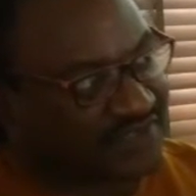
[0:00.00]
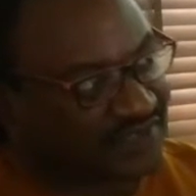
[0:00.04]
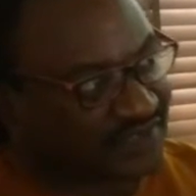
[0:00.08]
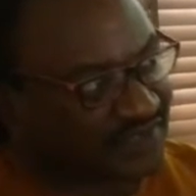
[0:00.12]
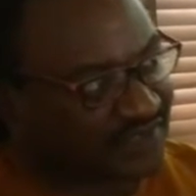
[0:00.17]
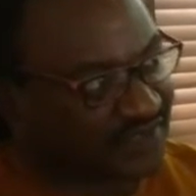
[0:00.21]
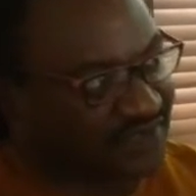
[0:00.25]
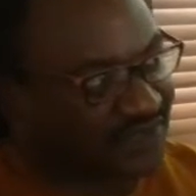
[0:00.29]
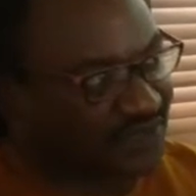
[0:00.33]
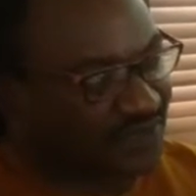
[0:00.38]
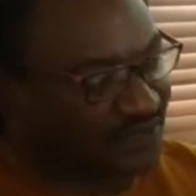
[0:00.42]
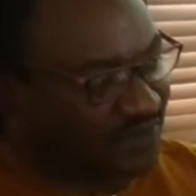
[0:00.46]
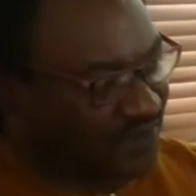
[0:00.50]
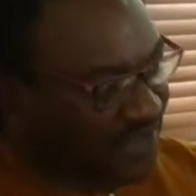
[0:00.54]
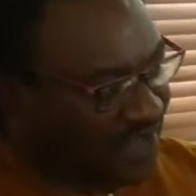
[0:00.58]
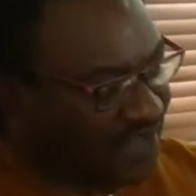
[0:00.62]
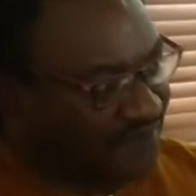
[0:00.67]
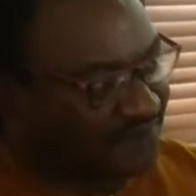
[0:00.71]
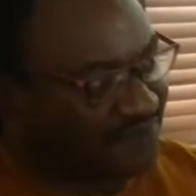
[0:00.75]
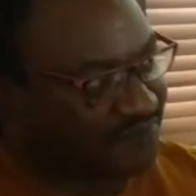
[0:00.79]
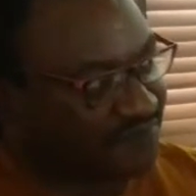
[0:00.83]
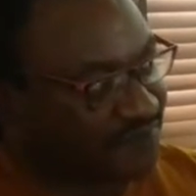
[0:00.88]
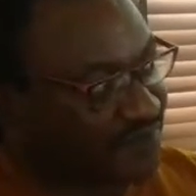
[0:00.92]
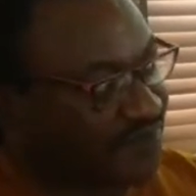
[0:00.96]
So
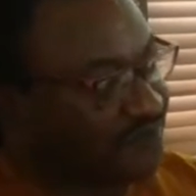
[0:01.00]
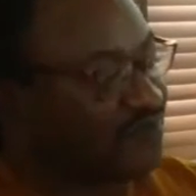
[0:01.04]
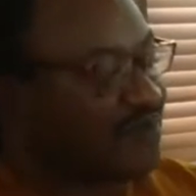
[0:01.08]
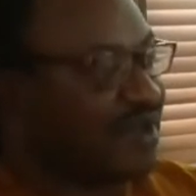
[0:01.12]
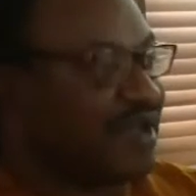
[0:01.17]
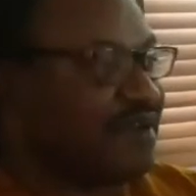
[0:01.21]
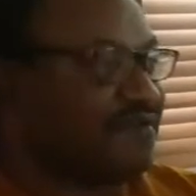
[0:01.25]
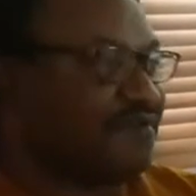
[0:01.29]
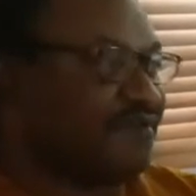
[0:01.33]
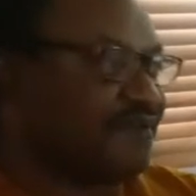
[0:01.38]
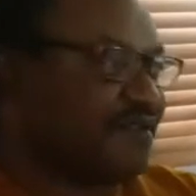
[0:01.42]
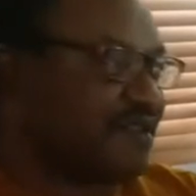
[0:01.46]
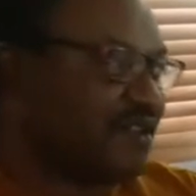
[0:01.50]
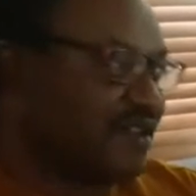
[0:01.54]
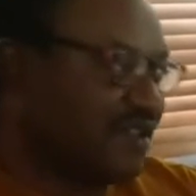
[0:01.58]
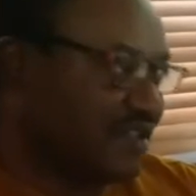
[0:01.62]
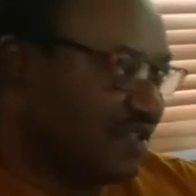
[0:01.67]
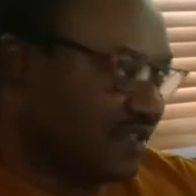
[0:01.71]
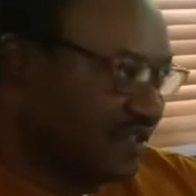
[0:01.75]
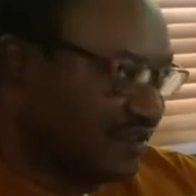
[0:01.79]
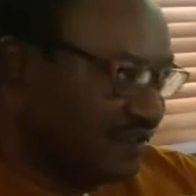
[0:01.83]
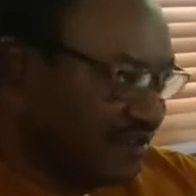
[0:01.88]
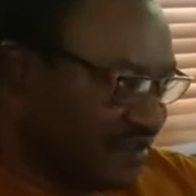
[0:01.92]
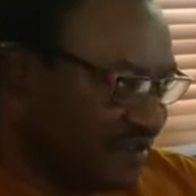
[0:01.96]
we even have
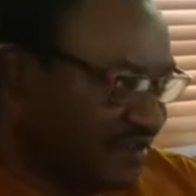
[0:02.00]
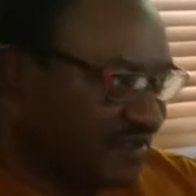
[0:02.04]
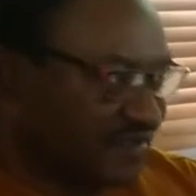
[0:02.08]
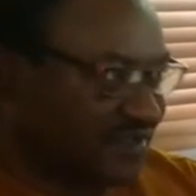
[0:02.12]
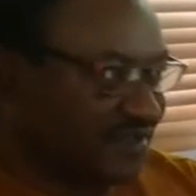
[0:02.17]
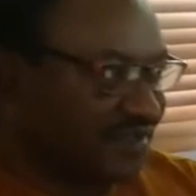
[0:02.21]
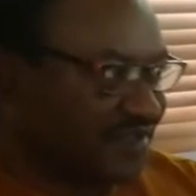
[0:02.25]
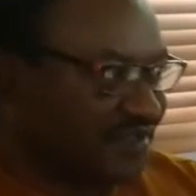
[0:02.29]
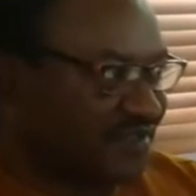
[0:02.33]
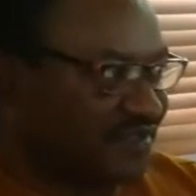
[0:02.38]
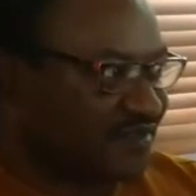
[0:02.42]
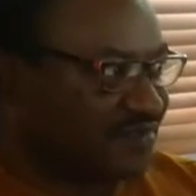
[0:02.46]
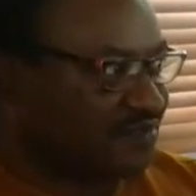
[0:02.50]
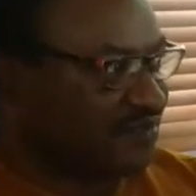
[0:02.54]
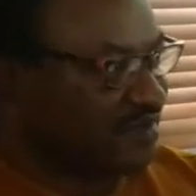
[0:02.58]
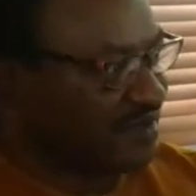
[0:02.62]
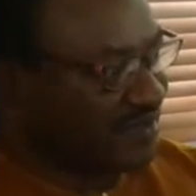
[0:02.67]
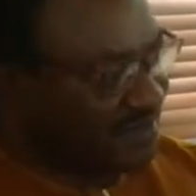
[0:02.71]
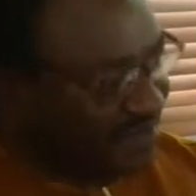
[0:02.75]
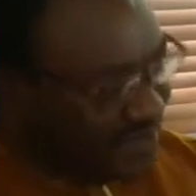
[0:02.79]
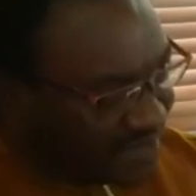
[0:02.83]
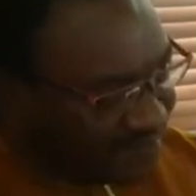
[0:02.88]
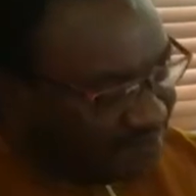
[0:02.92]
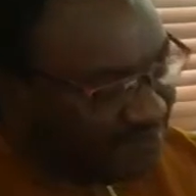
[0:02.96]
nurses with
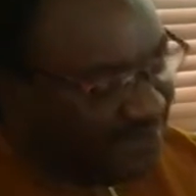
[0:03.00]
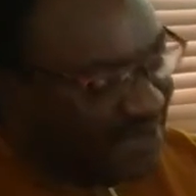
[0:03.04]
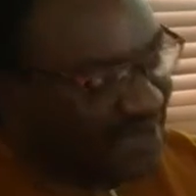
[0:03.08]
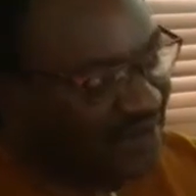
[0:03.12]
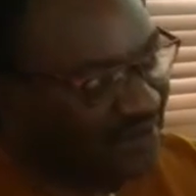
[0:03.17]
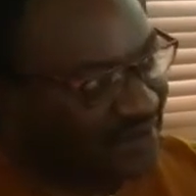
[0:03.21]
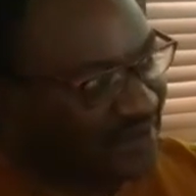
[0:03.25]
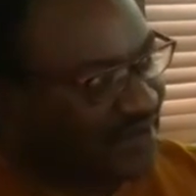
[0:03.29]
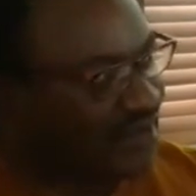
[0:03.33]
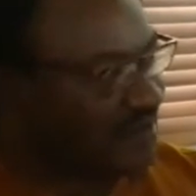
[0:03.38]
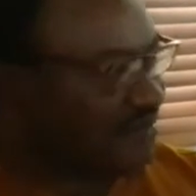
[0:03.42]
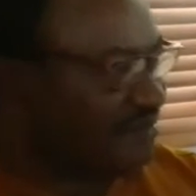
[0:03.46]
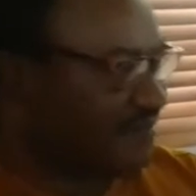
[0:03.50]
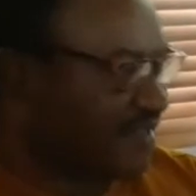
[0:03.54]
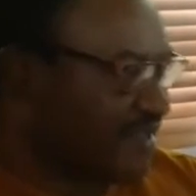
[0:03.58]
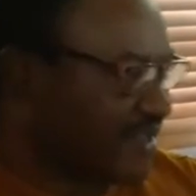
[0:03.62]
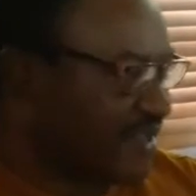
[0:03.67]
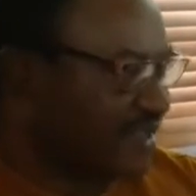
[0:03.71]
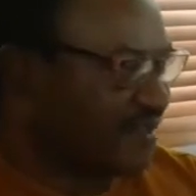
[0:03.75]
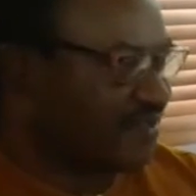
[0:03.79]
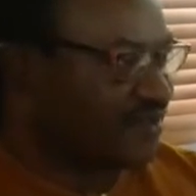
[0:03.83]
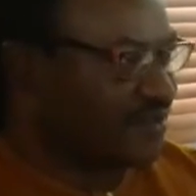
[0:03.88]
that background there.